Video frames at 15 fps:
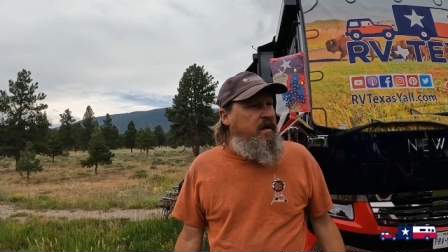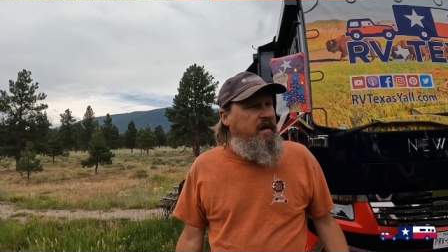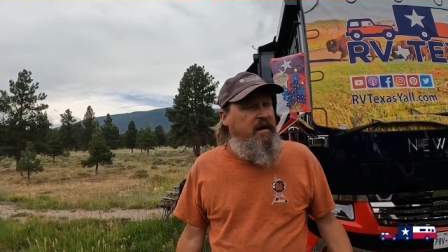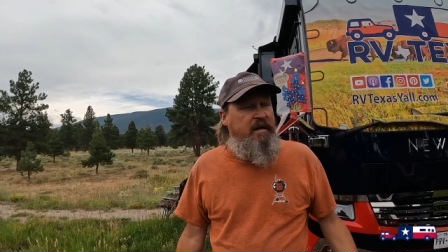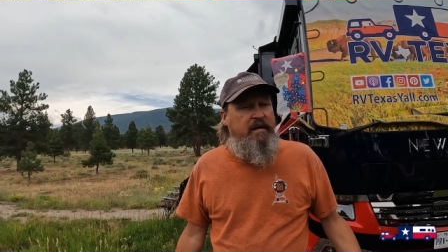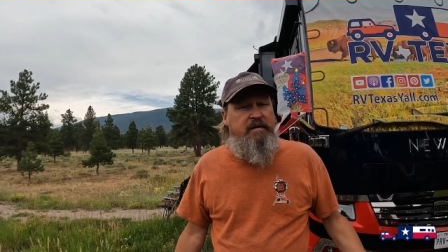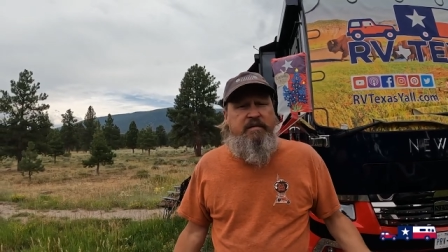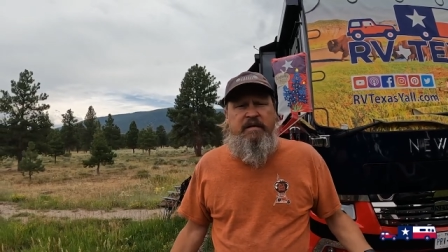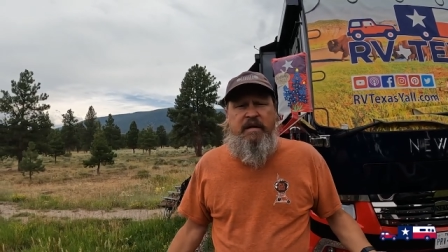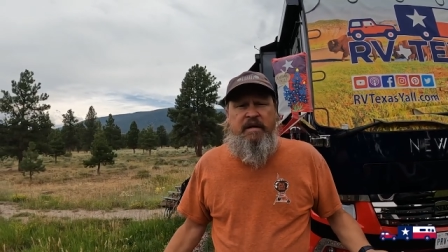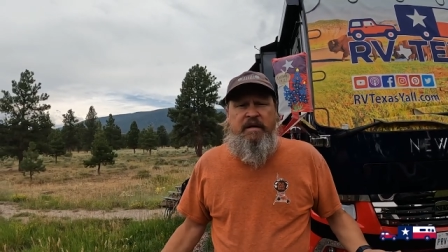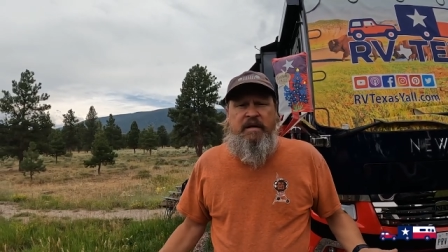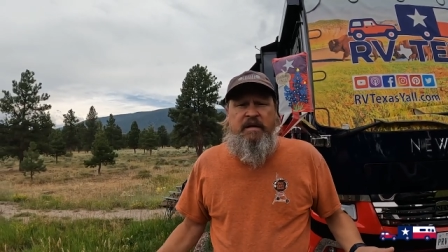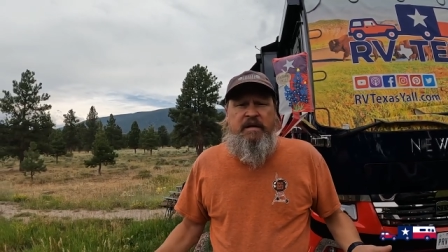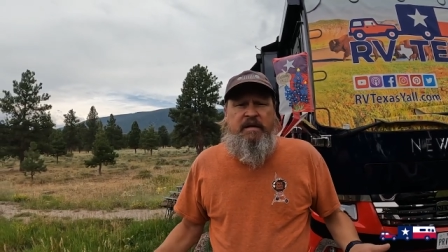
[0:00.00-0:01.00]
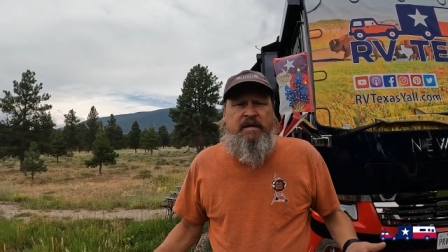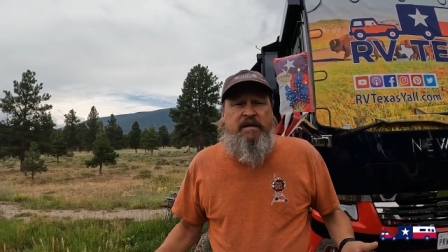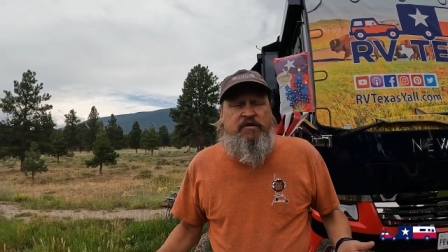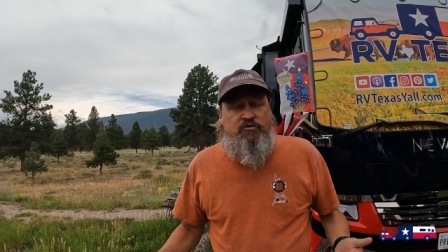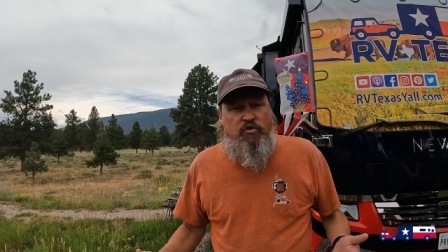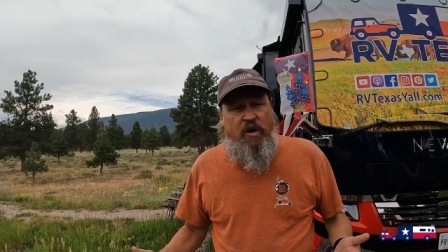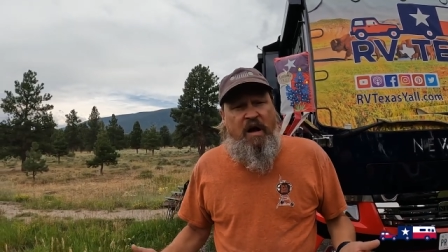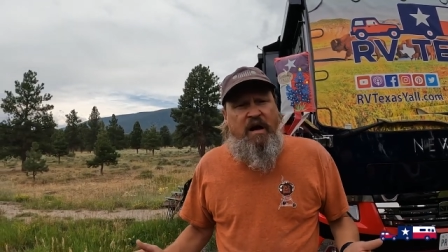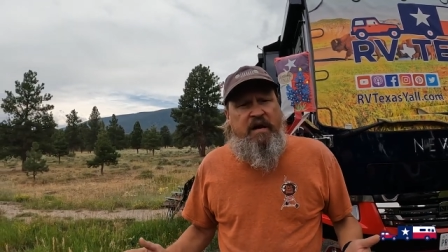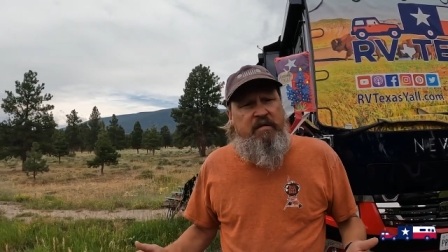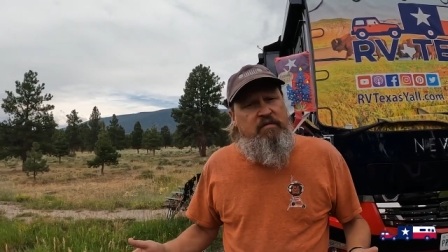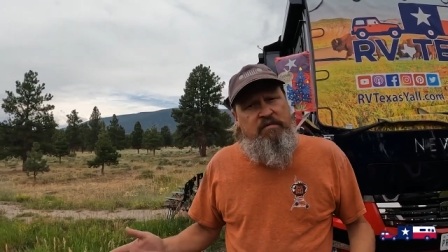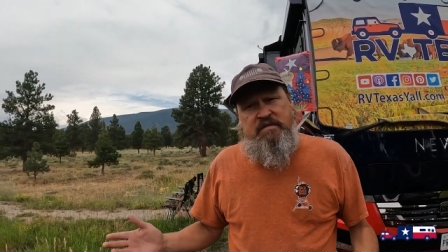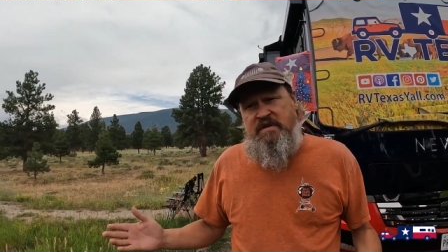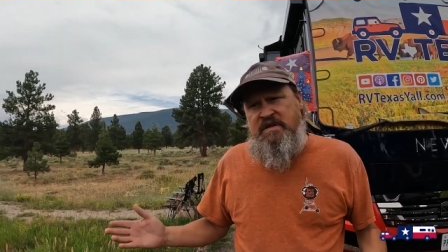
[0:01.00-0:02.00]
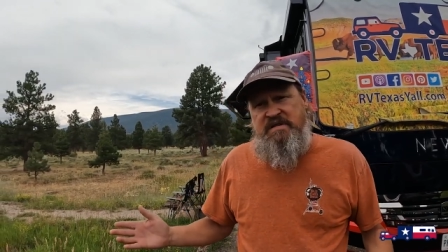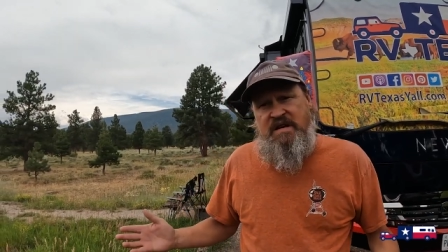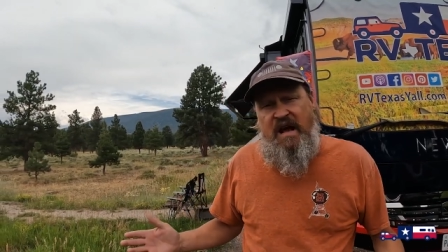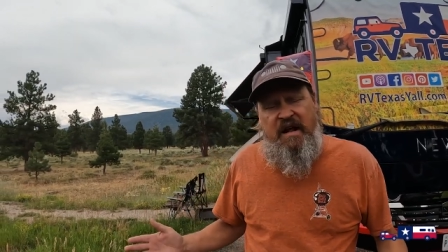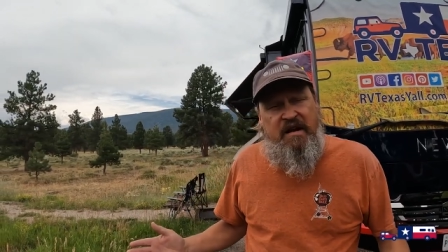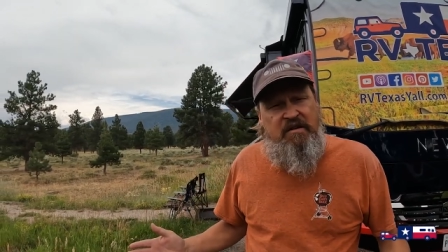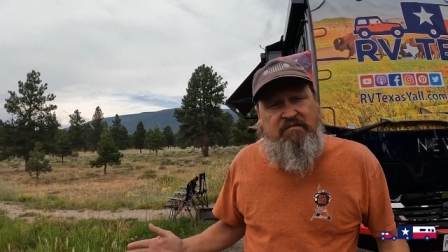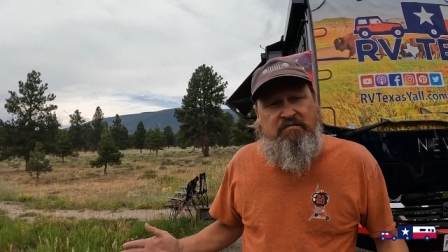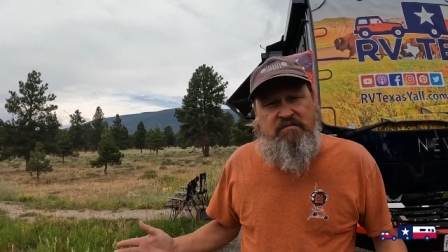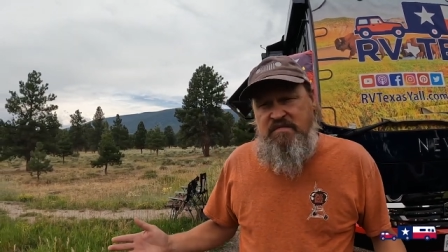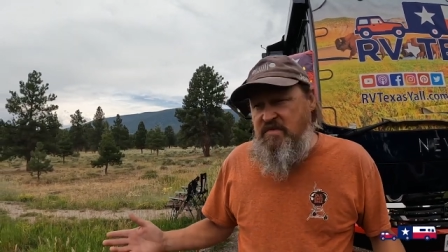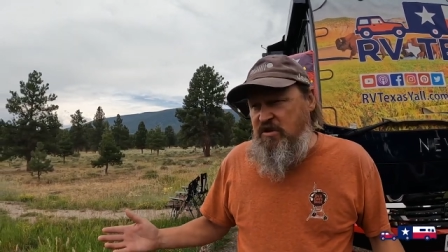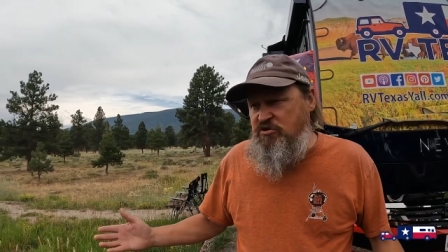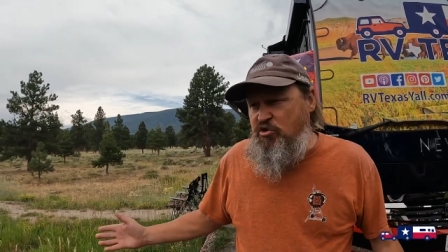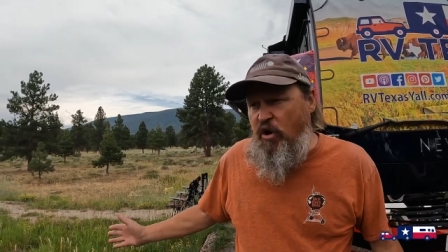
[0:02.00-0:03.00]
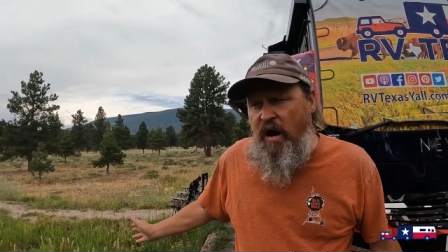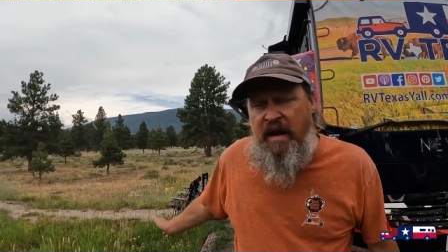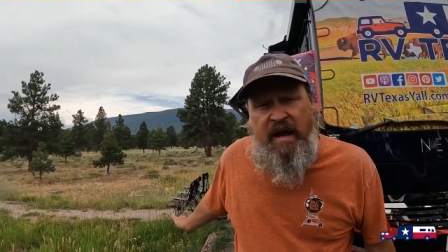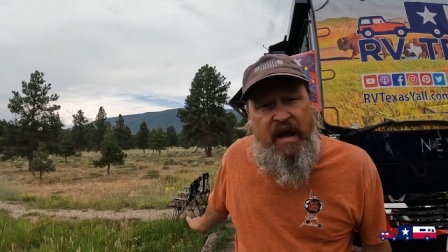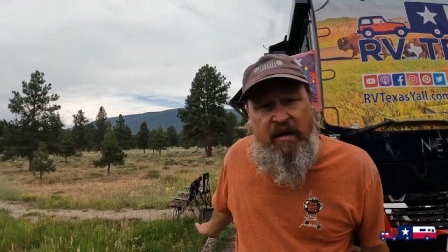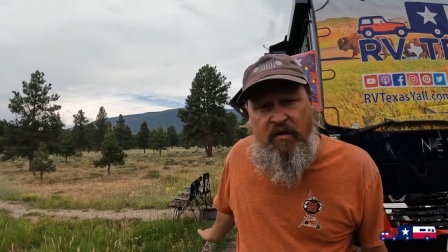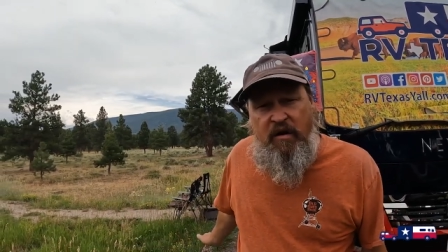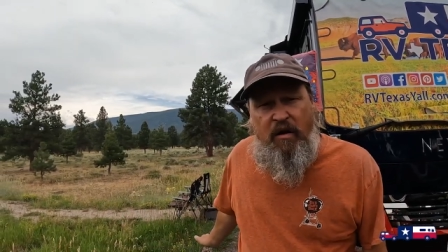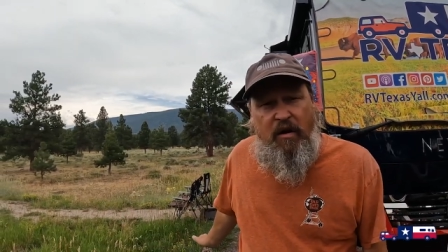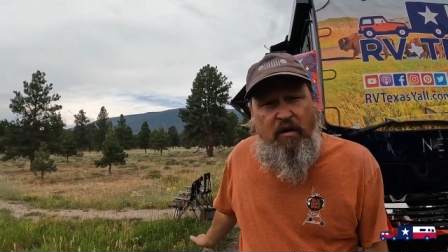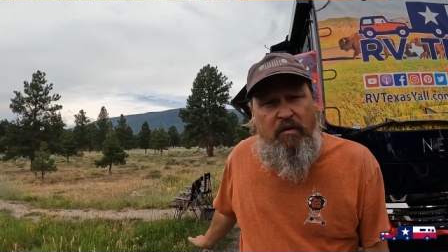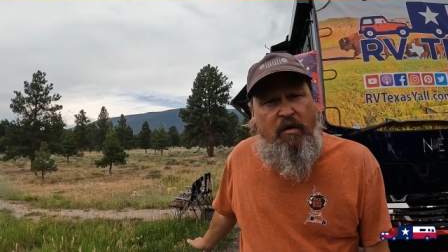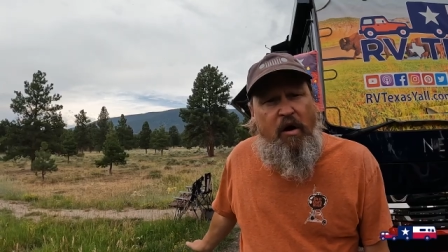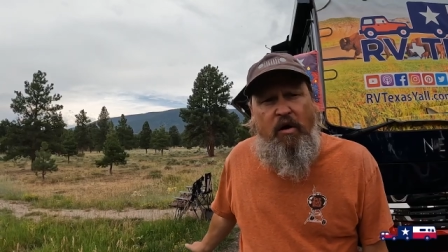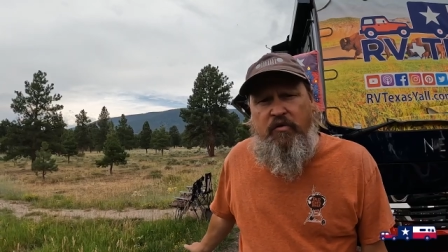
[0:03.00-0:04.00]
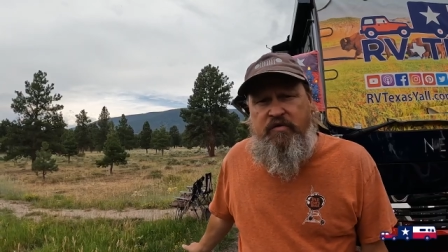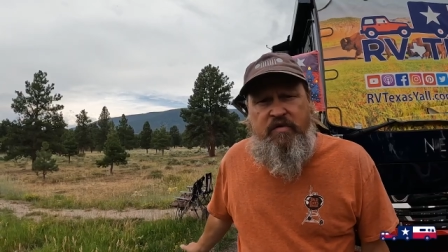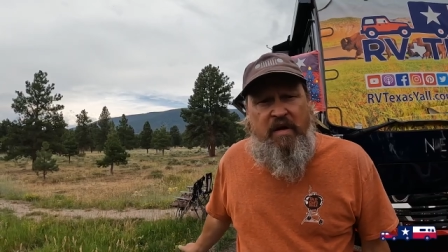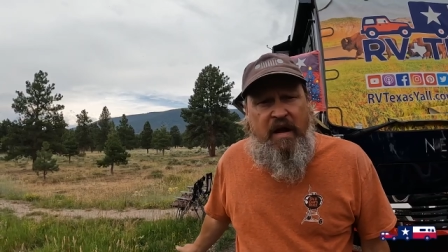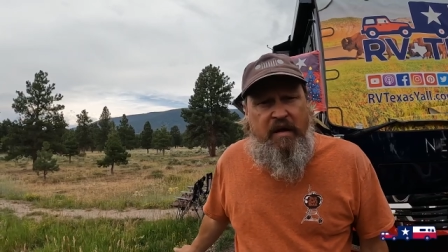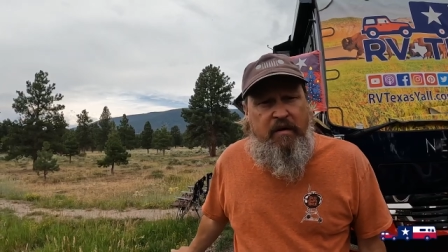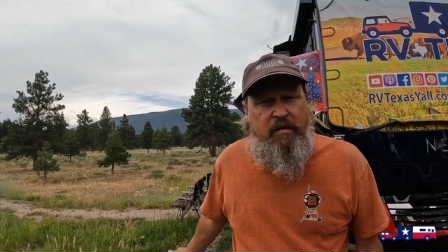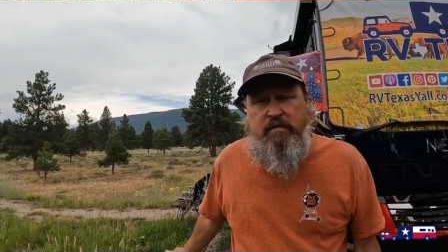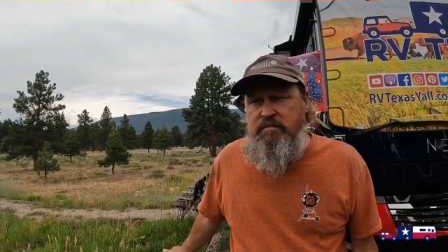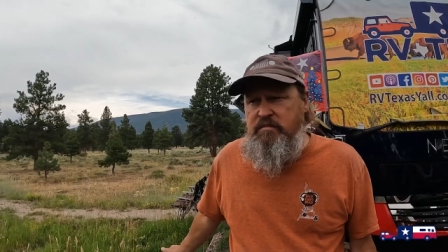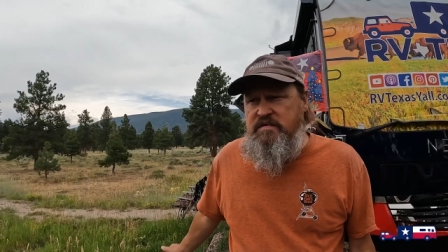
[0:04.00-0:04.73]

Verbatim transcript: uh, tried, decided to try out our alternator.